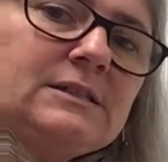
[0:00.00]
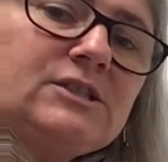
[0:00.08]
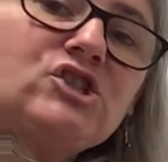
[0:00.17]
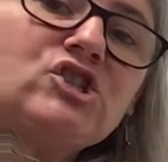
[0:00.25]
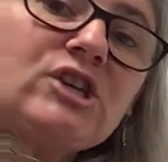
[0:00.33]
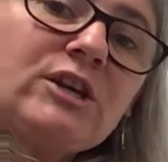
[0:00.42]

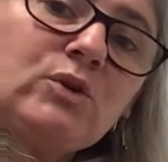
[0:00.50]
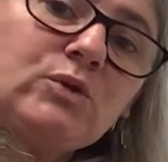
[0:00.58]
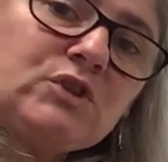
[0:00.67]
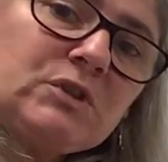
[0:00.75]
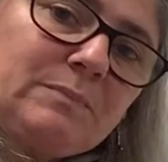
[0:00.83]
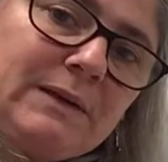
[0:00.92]
Did you check
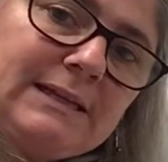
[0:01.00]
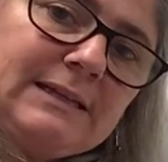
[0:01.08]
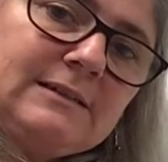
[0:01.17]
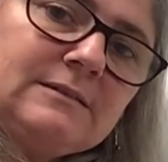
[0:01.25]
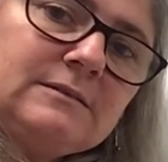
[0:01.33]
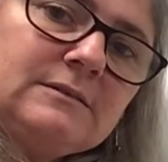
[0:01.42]
your
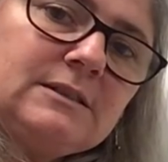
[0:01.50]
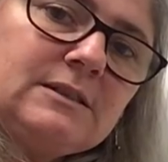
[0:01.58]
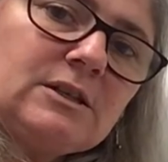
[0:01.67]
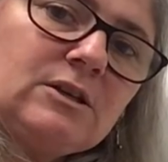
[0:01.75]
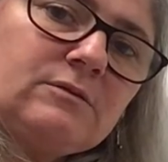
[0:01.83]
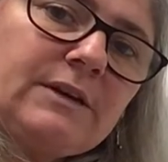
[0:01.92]
spelling
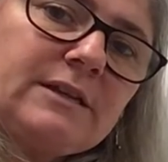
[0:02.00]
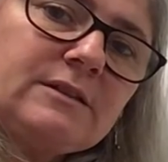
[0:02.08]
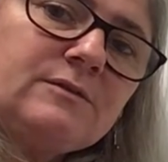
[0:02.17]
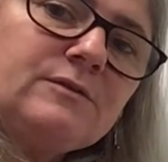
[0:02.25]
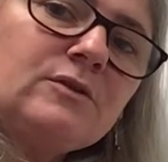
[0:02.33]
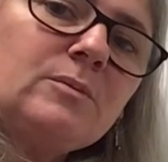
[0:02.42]
is
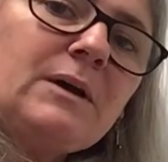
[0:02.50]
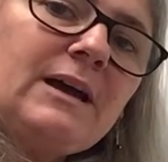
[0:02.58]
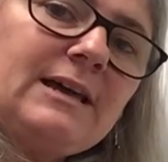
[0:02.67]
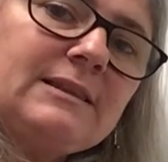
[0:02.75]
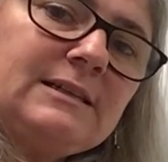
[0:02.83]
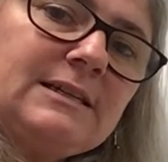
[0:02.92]
correct from
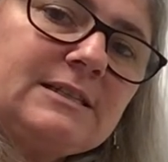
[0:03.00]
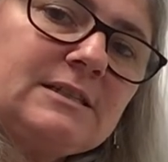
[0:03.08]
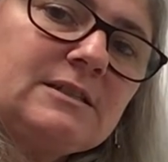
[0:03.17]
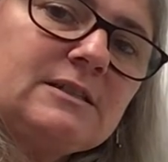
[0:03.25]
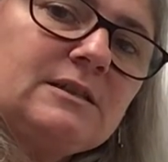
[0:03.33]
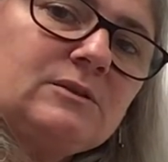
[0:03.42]
other
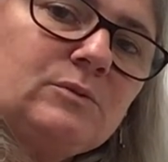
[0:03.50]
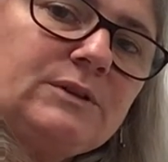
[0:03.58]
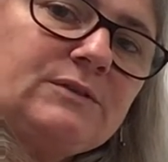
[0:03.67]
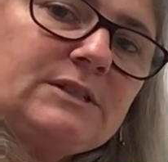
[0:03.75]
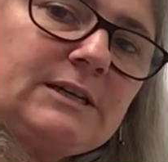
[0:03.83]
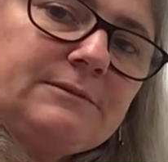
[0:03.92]
lessons that
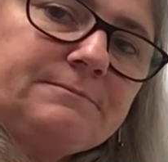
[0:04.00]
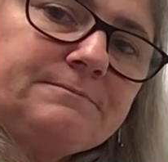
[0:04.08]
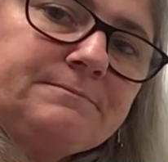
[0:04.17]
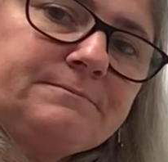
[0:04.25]
we've done?